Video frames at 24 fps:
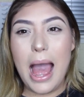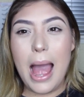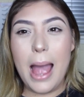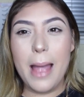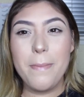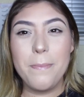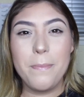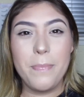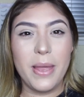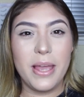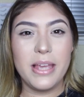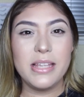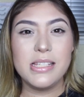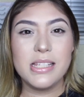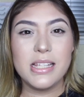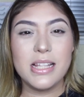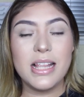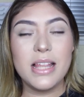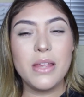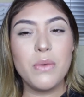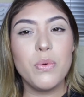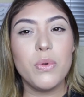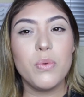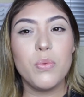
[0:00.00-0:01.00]
I
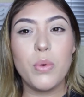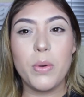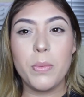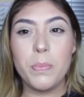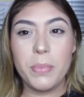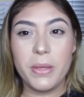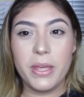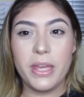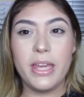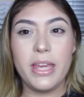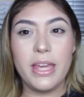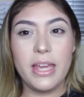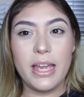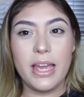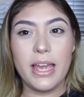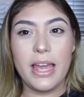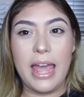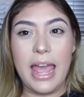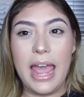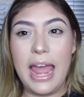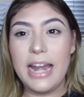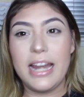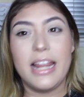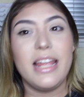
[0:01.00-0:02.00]
basically would repeat
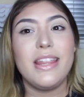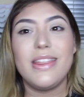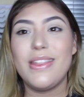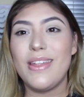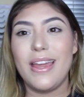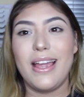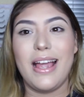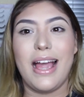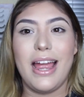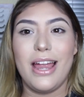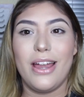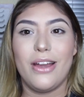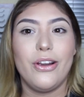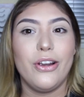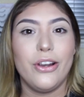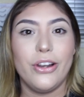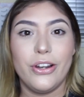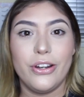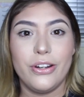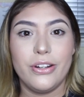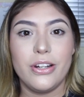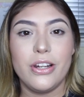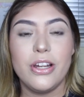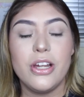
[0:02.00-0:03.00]
anything I
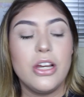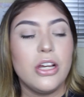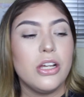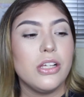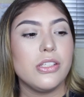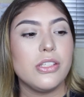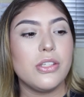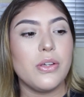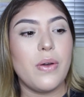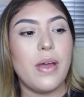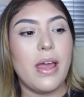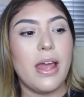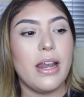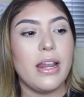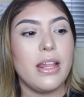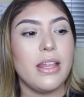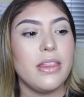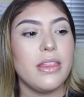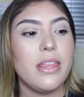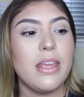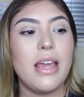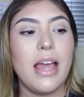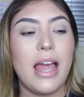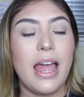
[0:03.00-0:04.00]
heard. So,
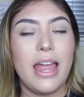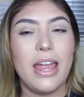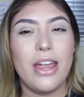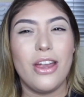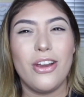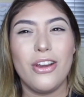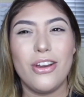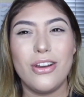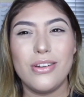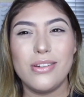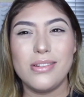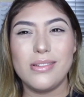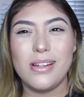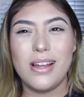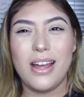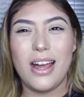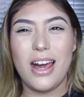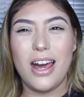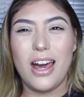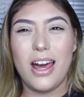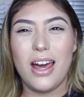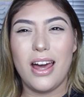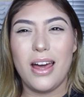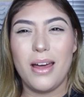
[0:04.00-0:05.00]
anything I heard
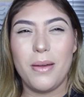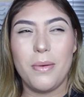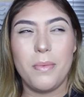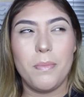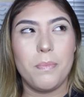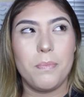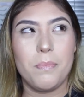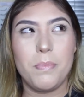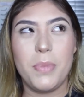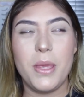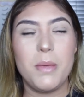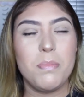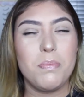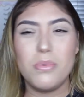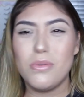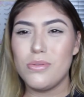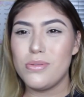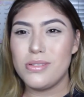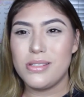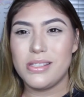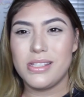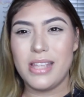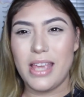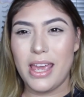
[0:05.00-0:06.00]

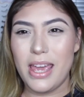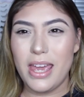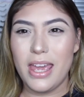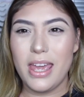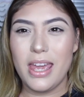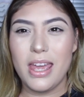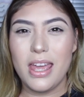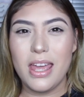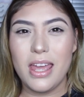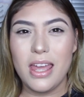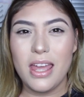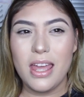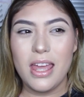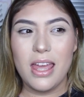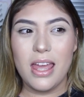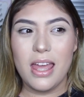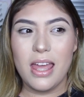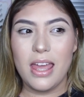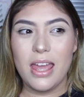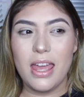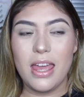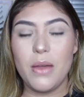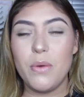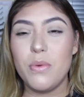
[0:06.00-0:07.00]
people say,
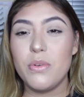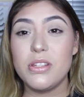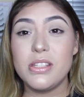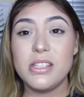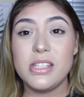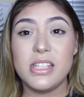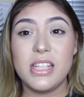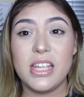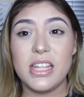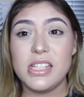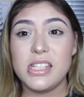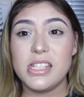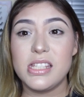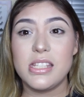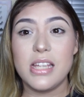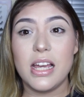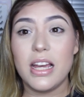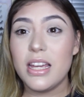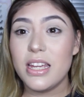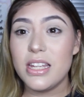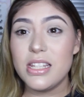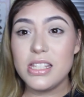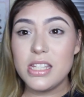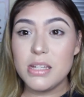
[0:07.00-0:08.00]
it would get
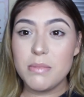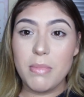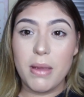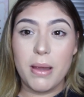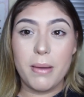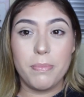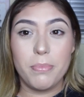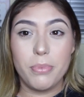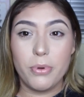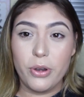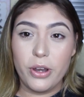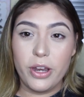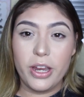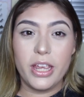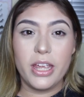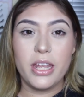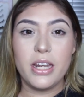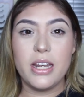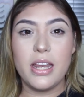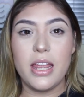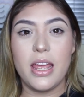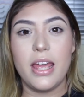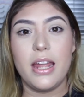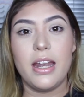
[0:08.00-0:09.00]
stuck into my
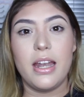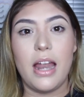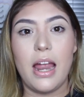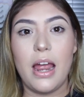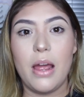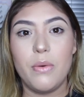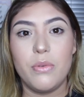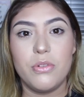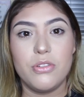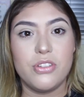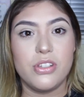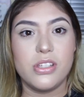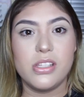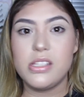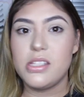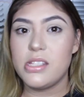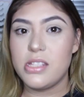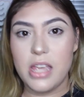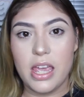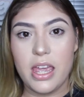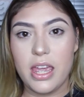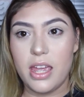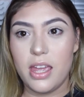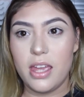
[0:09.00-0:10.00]
brain and I would just
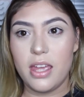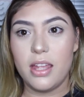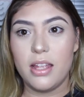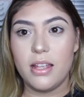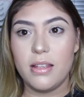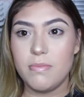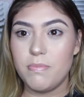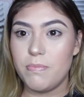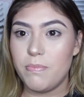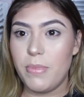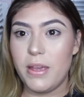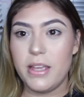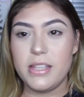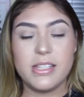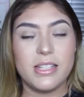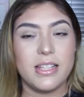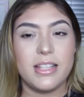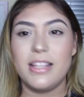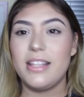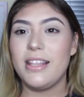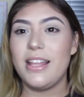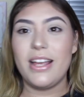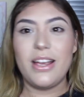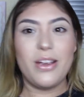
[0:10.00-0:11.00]
say it.
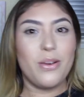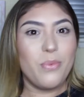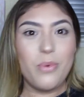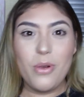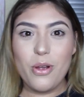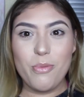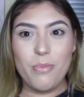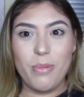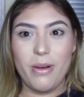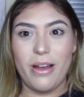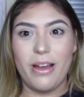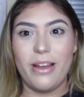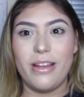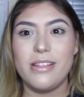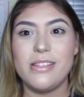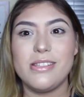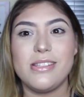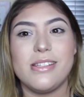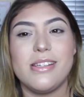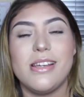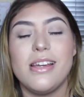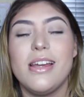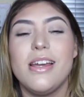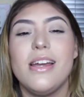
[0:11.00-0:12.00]
Basically like a
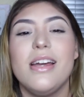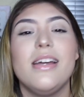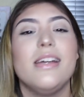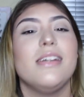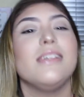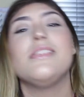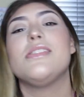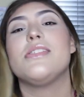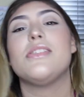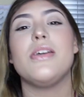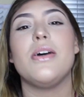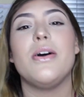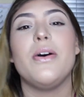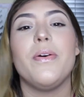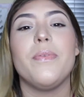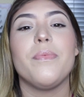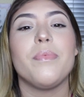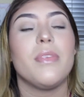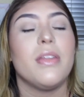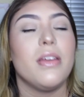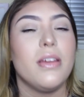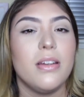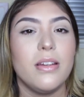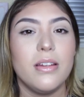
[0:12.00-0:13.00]
robot.
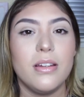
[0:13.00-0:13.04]
So,